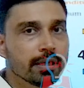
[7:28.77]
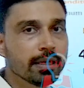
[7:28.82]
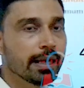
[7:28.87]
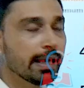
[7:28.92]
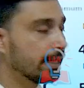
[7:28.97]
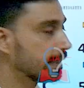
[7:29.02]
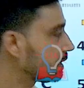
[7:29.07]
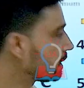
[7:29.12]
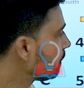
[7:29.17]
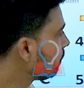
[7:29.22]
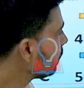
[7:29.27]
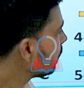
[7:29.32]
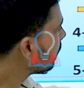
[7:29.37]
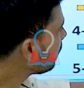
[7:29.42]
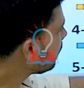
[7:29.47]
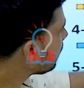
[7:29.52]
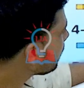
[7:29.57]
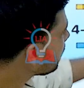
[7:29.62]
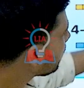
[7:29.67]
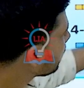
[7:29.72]
And
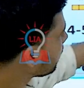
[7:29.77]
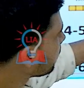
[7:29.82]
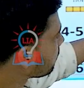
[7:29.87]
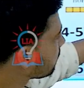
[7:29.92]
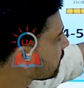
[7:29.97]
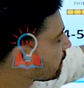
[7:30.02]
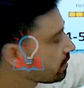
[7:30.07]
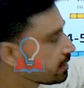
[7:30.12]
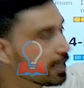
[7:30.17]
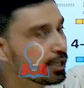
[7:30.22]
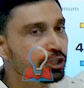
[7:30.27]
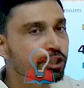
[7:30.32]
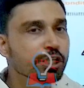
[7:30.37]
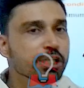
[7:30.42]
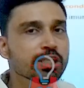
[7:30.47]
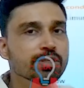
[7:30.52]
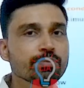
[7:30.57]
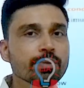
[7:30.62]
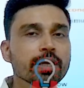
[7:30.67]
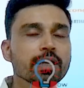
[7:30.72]
similarly, the
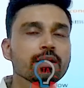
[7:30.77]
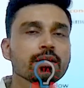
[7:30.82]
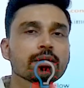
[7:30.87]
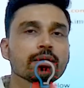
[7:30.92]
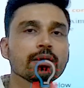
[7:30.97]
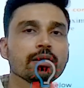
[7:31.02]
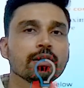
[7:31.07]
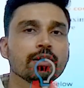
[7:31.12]
stations where